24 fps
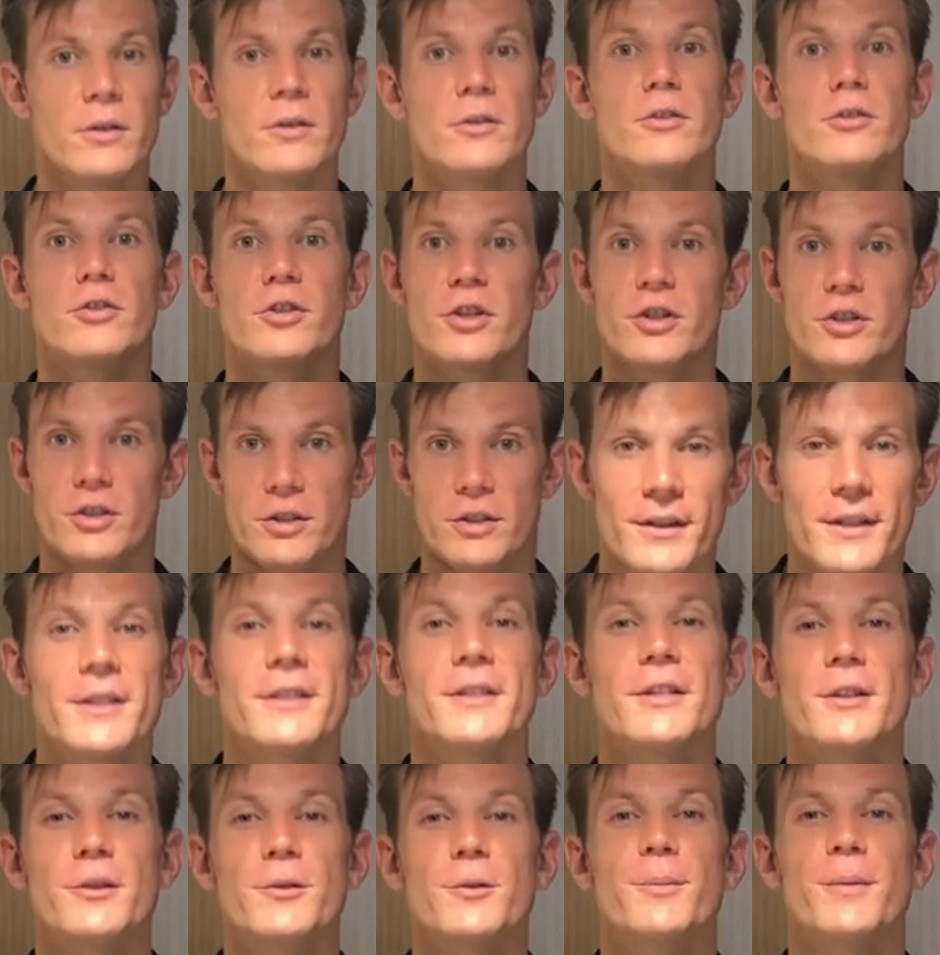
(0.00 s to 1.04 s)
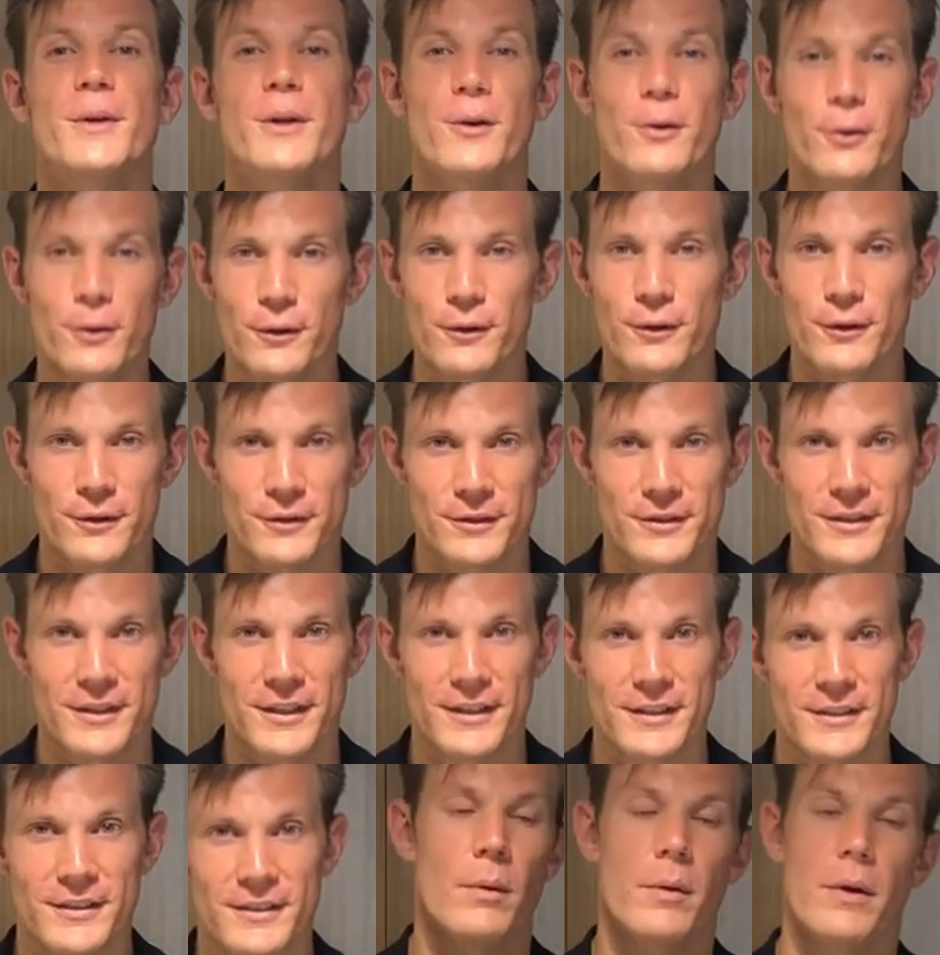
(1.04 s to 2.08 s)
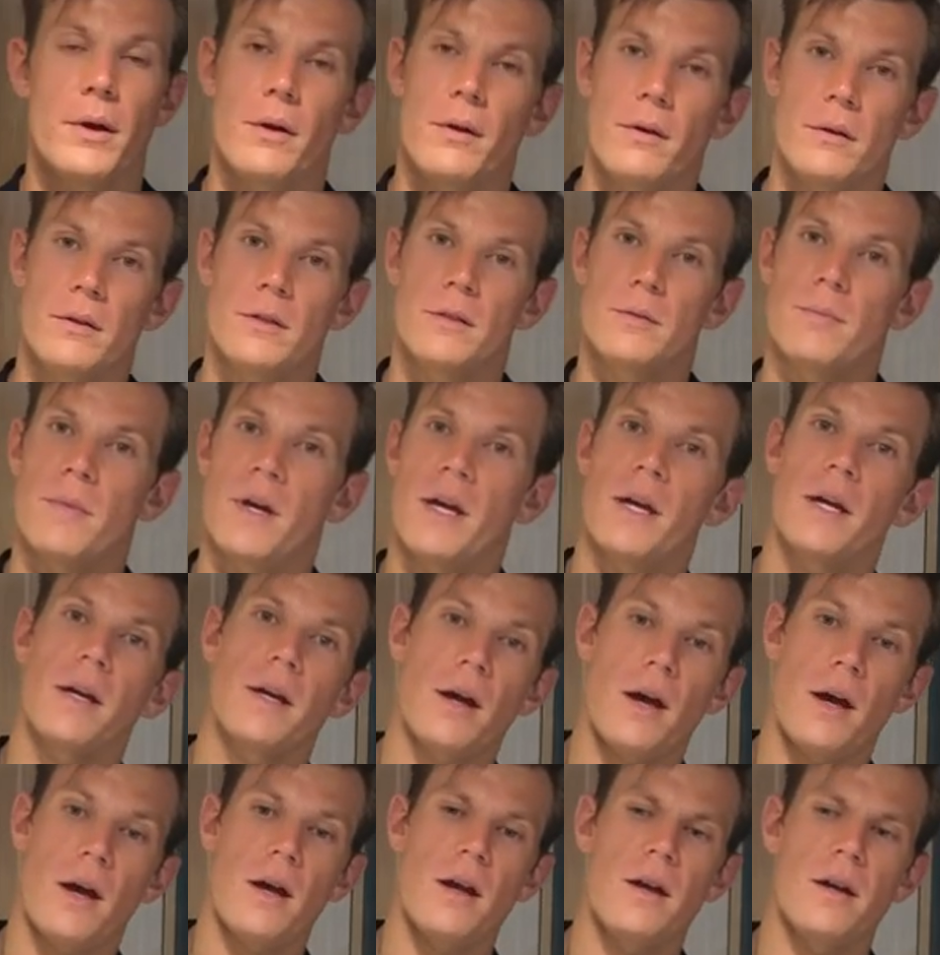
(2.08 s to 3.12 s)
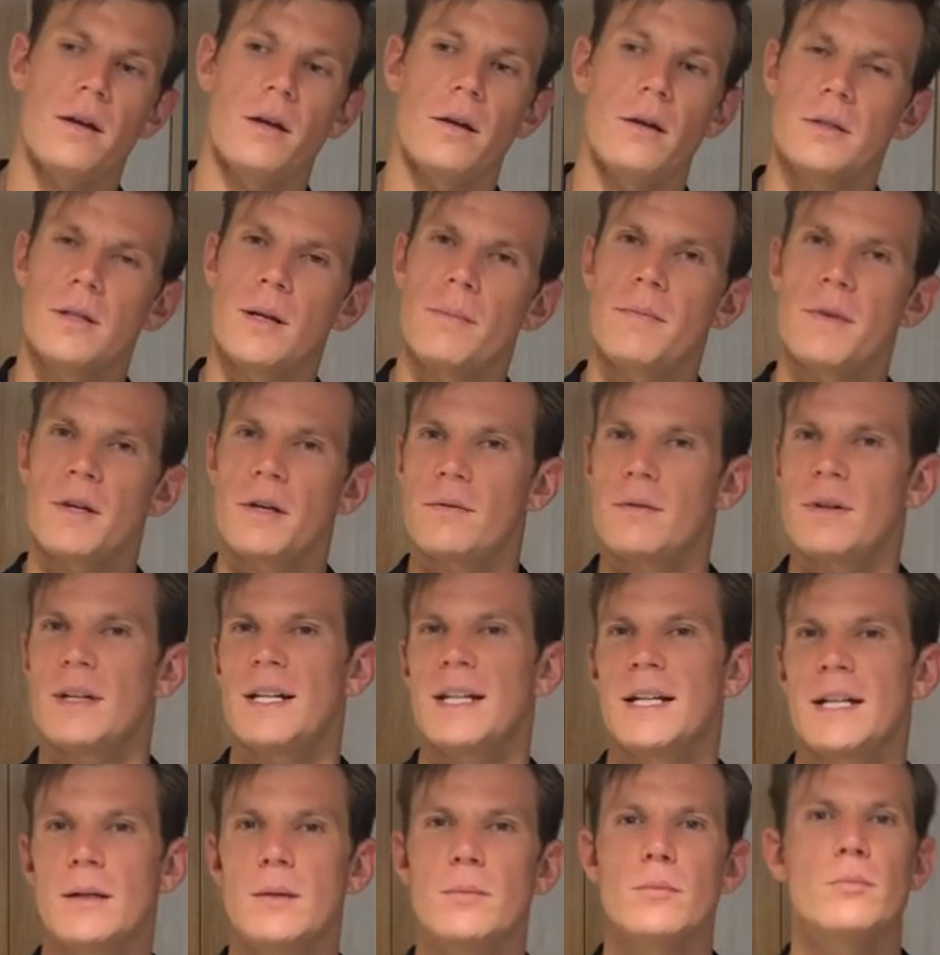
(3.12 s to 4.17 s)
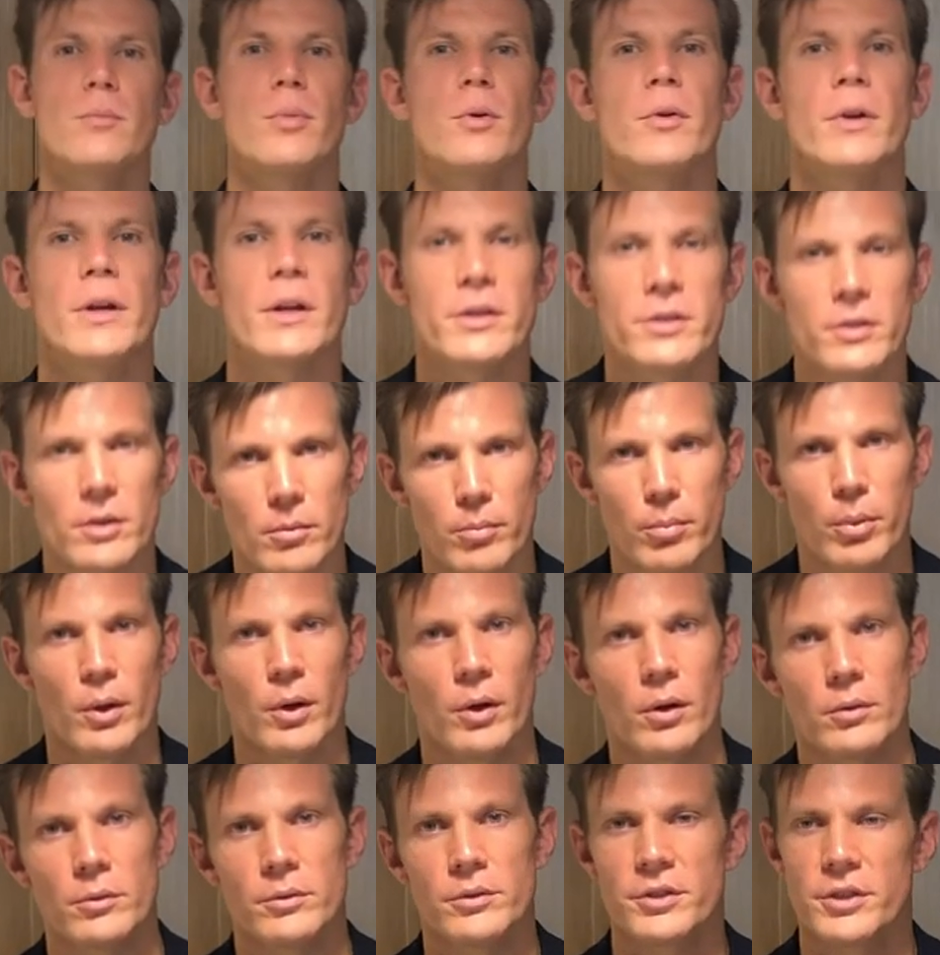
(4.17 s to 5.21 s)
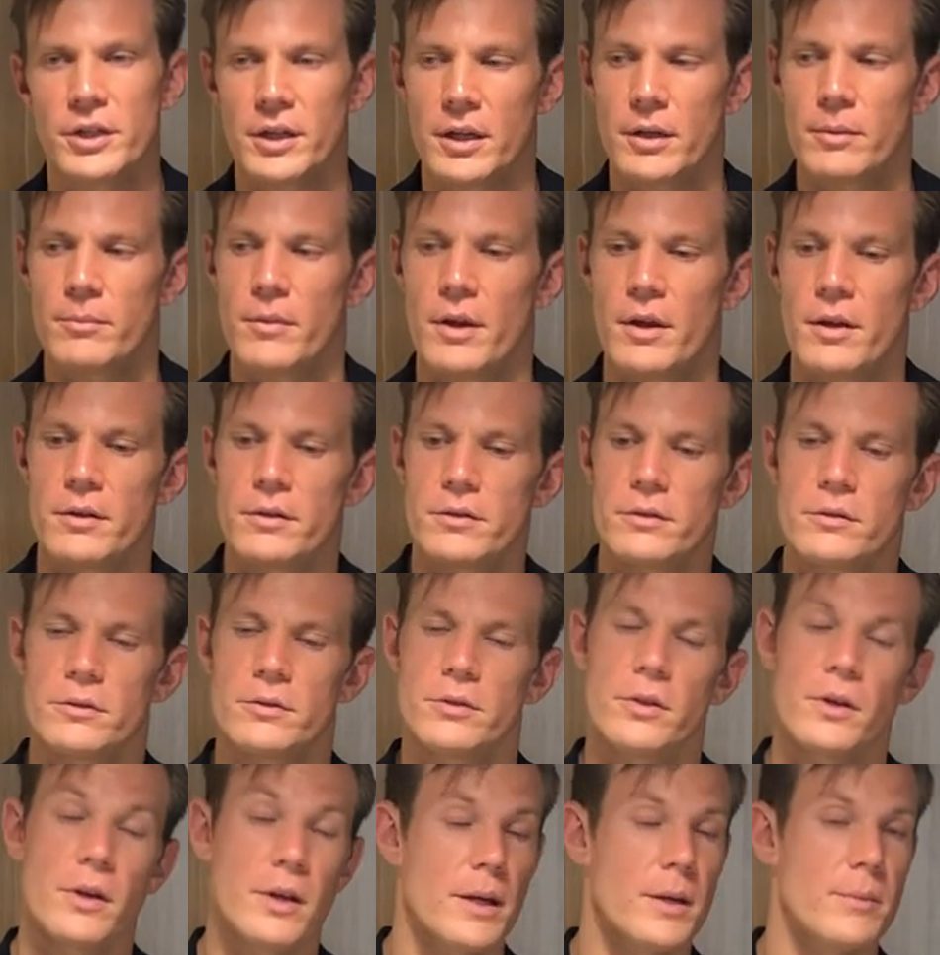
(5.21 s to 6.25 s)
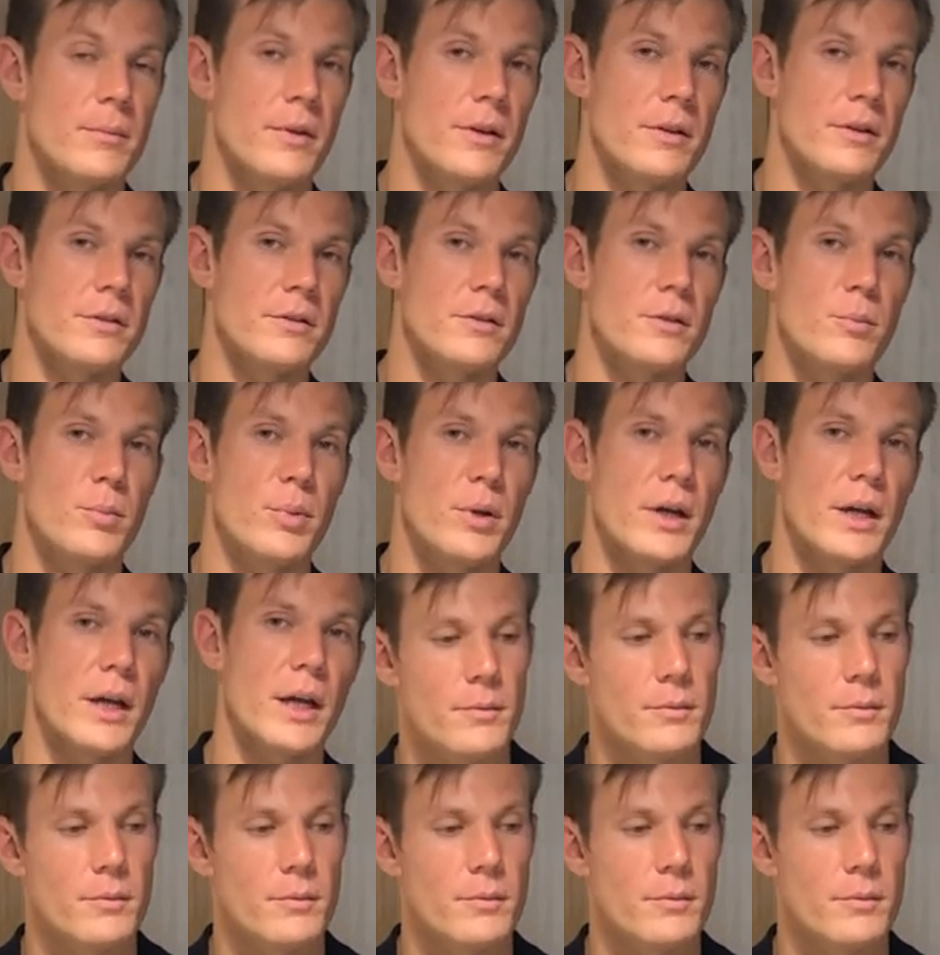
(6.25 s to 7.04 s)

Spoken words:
nutritious. This dish will be all of those things. We're going to make something of a lean burrito bowl, chicken mince or turkey mince, you pick.